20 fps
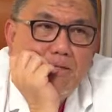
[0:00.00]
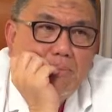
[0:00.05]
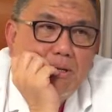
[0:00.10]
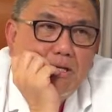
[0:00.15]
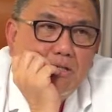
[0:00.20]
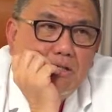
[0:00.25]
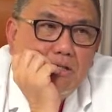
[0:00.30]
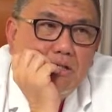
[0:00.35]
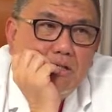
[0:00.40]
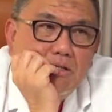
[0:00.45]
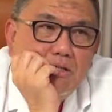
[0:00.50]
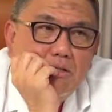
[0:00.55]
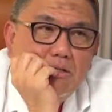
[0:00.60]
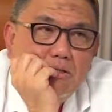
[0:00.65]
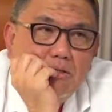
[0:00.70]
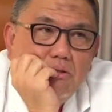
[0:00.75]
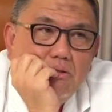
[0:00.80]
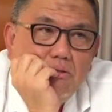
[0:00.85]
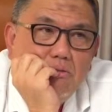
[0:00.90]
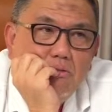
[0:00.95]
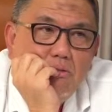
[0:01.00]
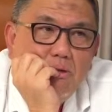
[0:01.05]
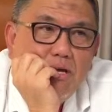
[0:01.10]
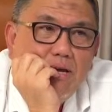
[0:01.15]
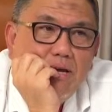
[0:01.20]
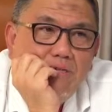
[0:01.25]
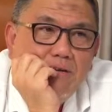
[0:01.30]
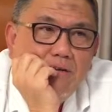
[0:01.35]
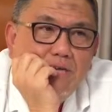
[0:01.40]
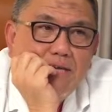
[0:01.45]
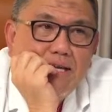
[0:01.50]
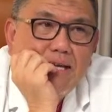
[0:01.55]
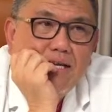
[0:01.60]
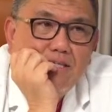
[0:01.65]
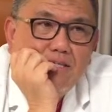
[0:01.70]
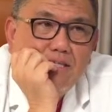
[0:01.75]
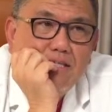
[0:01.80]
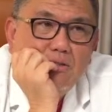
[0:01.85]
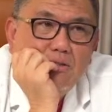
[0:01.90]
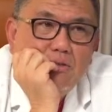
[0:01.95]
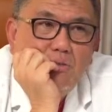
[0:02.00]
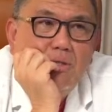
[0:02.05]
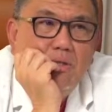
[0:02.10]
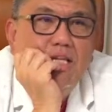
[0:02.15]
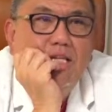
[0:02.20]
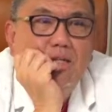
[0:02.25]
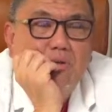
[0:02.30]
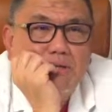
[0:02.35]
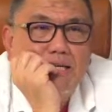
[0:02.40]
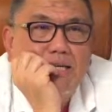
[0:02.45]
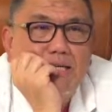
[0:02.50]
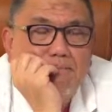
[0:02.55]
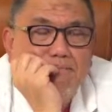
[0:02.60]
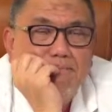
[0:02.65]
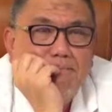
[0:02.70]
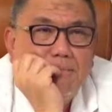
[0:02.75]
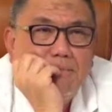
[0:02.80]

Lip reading: patients do have a reaction to lignocaine.